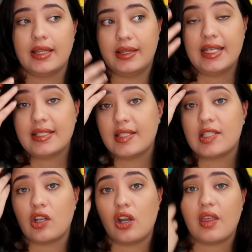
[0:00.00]
This is
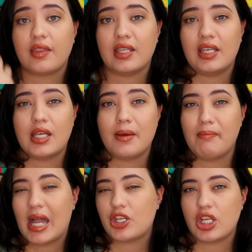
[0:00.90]
so that the
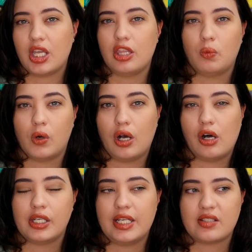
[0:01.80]
magic in the
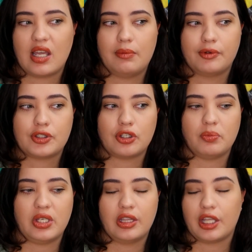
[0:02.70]
world is able to
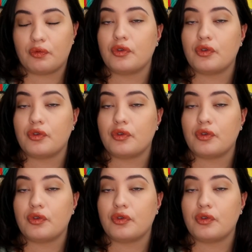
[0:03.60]
be like